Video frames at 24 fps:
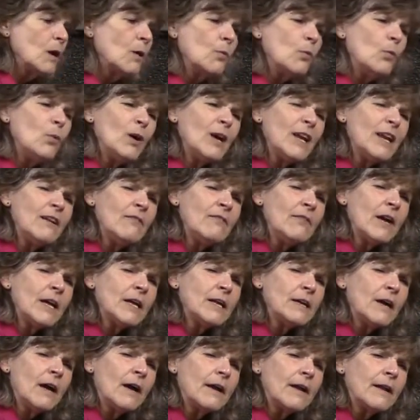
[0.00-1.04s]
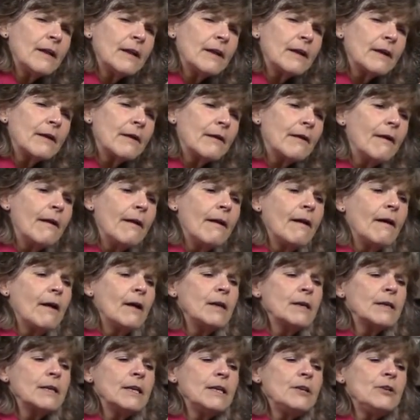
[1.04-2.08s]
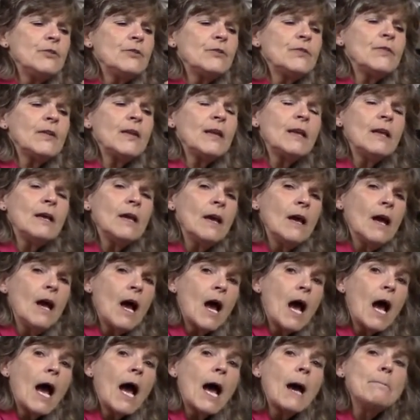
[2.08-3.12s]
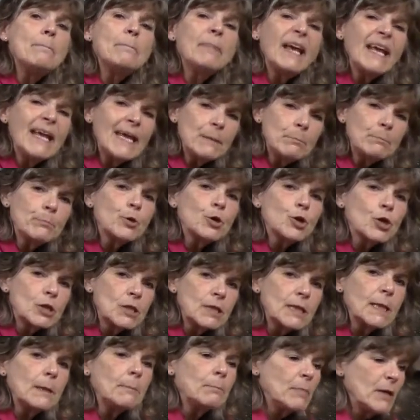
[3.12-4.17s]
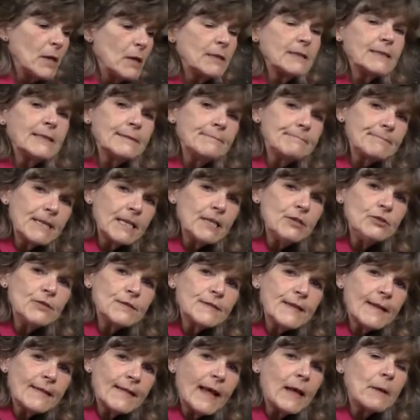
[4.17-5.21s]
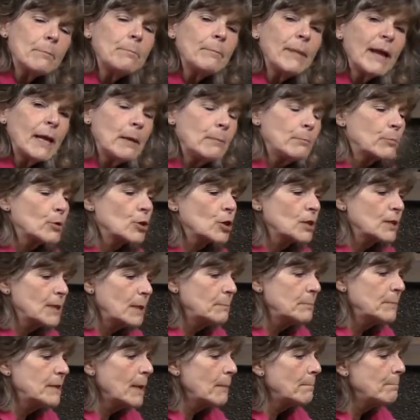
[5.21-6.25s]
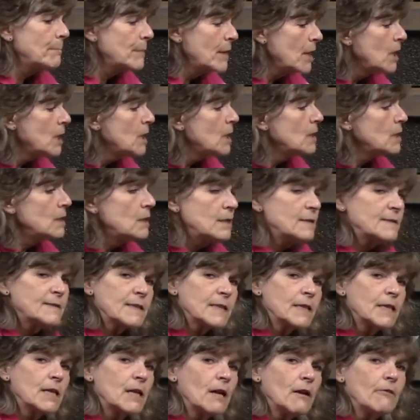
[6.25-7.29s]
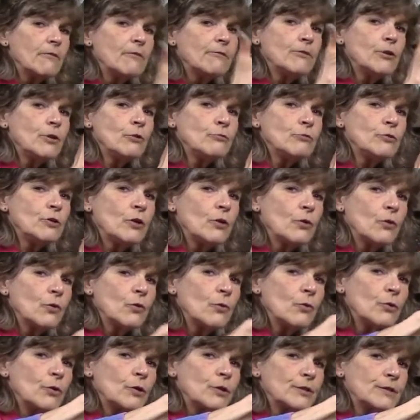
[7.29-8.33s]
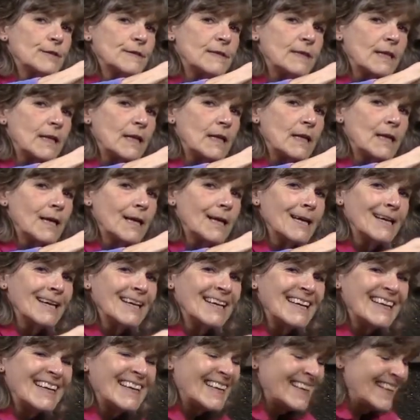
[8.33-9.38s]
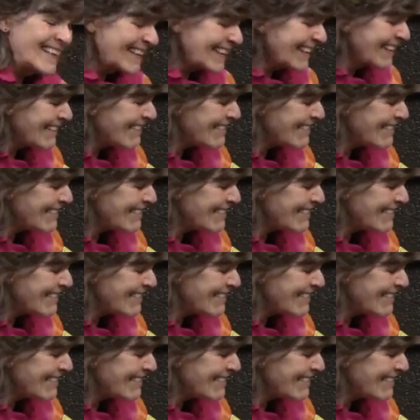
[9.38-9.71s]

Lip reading: What have I got here? Can you see? A paper clip. Can you say that? Paper clip. Yep. Is it going to float or sink? All